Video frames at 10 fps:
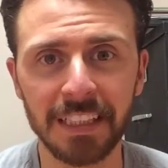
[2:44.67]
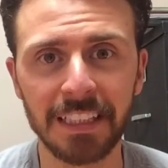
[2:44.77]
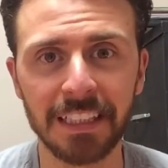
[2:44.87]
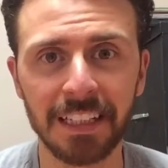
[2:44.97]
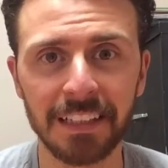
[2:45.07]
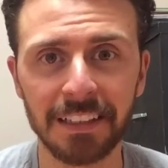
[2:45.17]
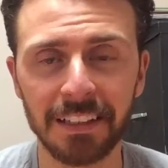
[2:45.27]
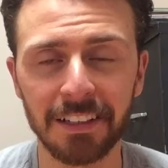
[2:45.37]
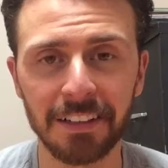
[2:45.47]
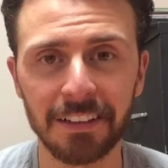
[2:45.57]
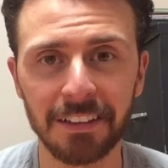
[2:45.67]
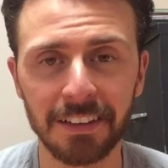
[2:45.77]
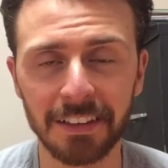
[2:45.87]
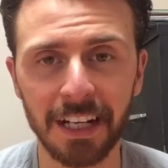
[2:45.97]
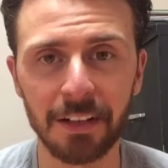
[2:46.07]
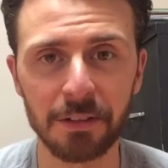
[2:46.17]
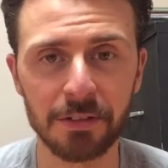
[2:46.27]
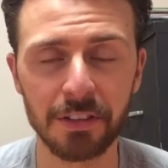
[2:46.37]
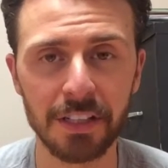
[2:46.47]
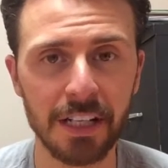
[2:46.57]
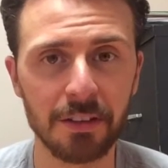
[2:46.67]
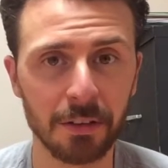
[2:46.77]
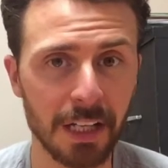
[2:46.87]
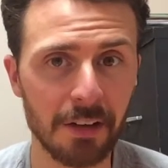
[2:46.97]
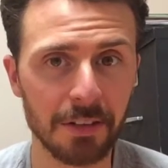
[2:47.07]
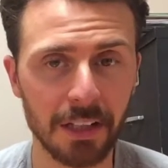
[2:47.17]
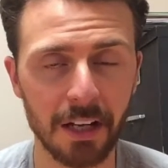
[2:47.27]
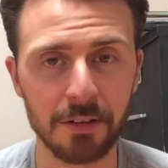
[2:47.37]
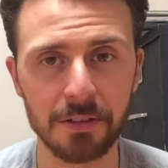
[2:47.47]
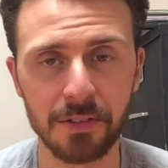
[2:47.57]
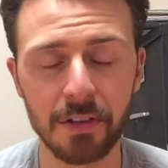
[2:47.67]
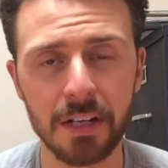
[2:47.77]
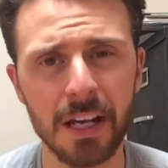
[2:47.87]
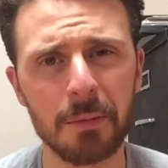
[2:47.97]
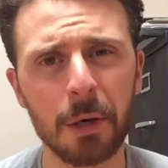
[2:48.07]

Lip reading: their calories for the day or count their calories for the day.